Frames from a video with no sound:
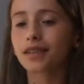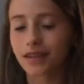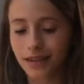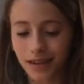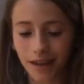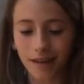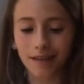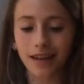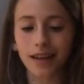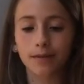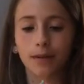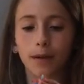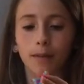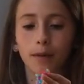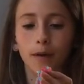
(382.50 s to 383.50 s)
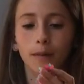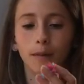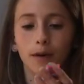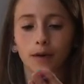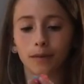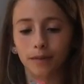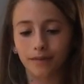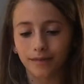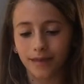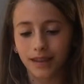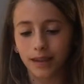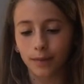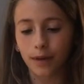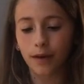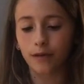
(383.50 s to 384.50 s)
So here's my pom-pom. It's a
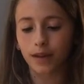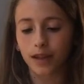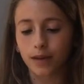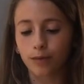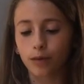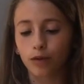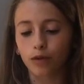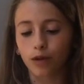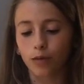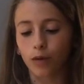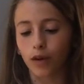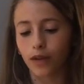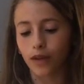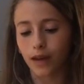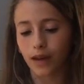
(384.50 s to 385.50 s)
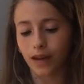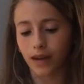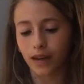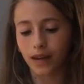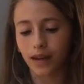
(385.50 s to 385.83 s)
bit of a smaller one than